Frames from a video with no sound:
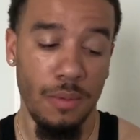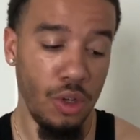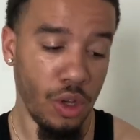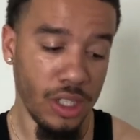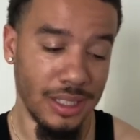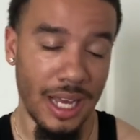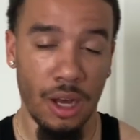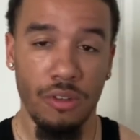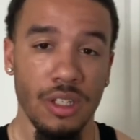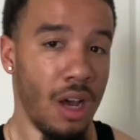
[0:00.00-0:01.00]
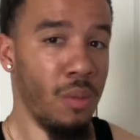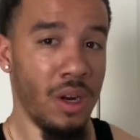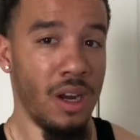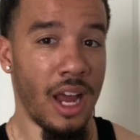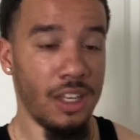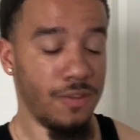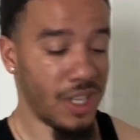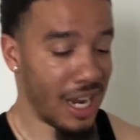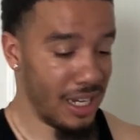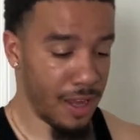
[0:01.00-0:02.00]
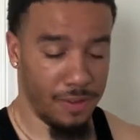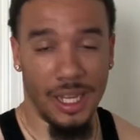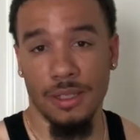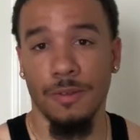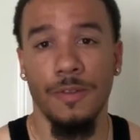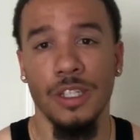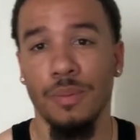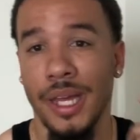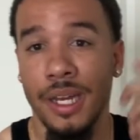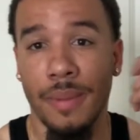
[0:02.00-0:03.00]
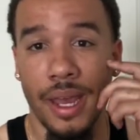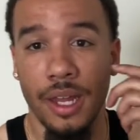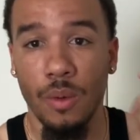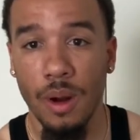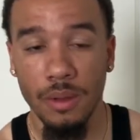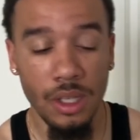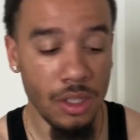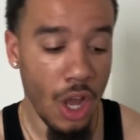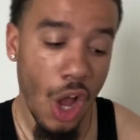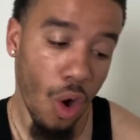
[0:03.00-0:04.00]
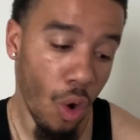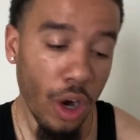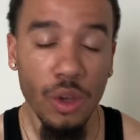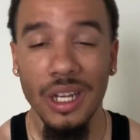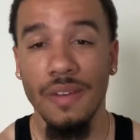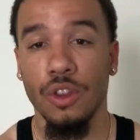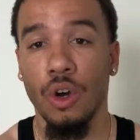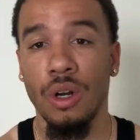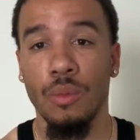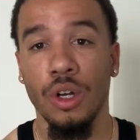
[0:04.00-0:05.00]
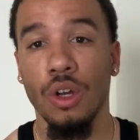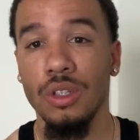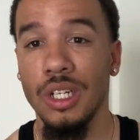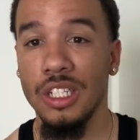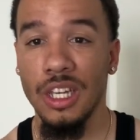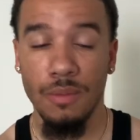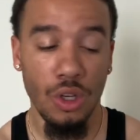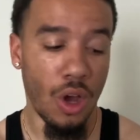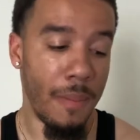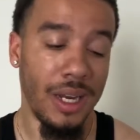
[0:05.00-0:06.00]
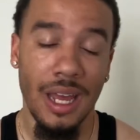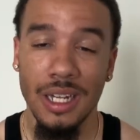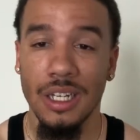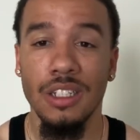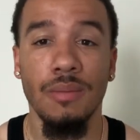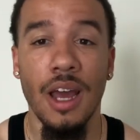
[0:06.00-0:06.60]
You know, you can style these up with a nice fit. I definitely got some fits playing in my head to wear with these, or you can even throw them on and go to the gym. You know, I'm about to head to the gym